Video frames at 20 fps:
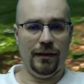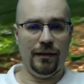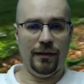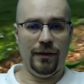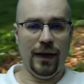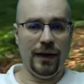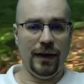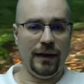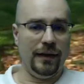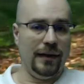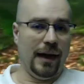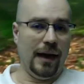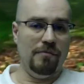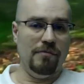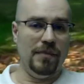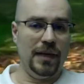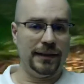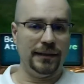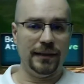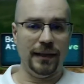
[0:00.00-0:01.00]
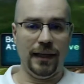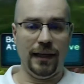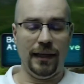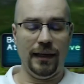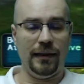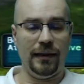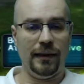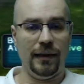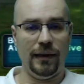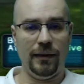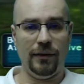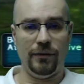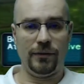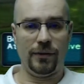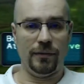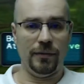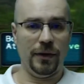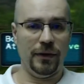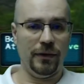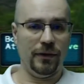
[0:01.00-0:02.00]
They did not miss anything
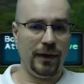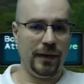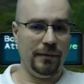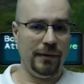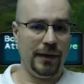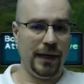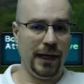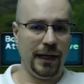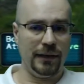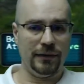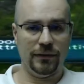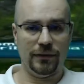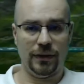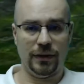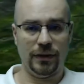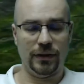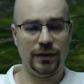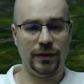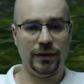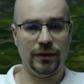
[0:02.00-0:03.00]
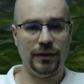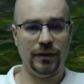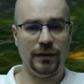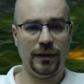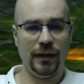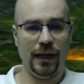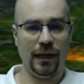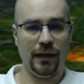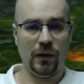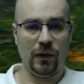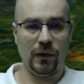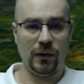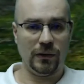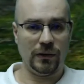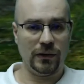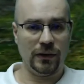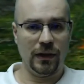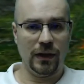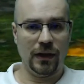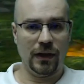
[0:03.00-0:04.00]
from the Dreamcast version at all.